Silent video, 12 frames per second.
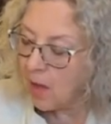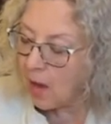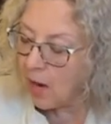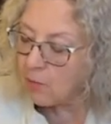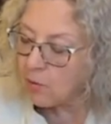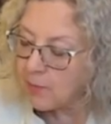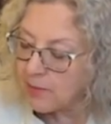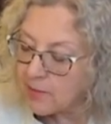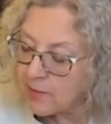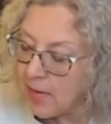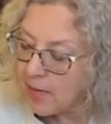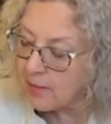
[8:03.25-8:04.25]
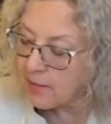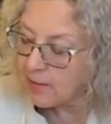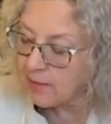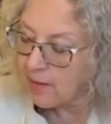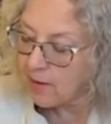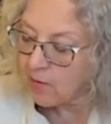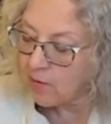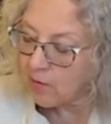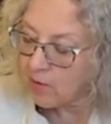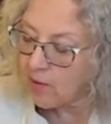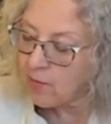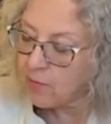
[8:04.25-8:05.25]
I will be standing there
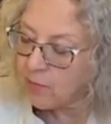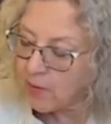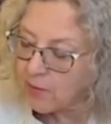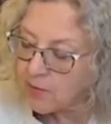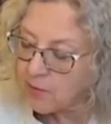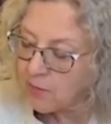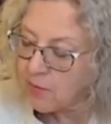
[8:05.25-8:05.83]
in front of